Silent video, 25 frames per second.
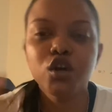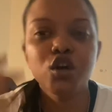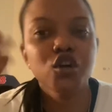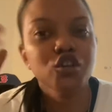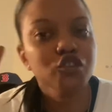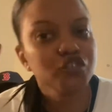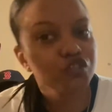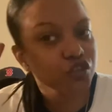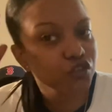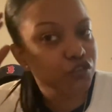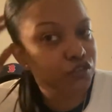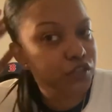
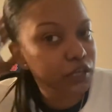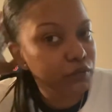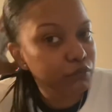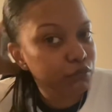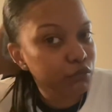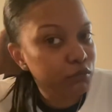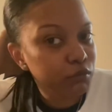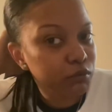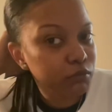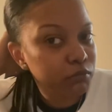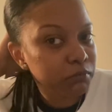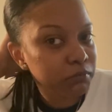So then
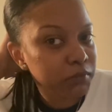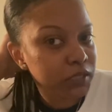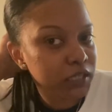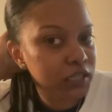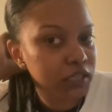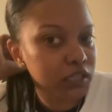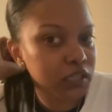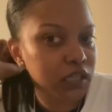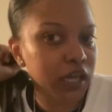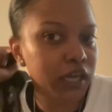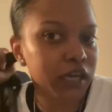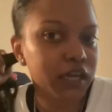when we
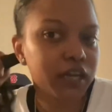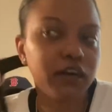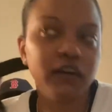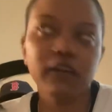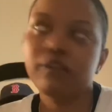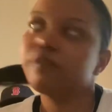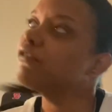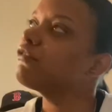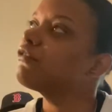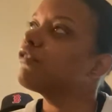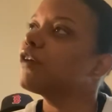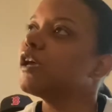meet like a
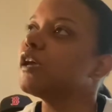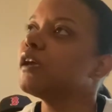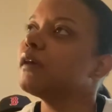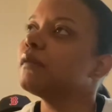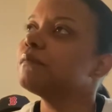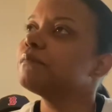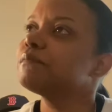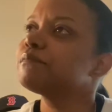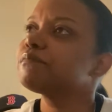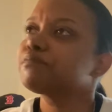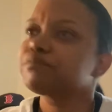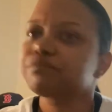
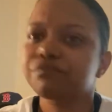femme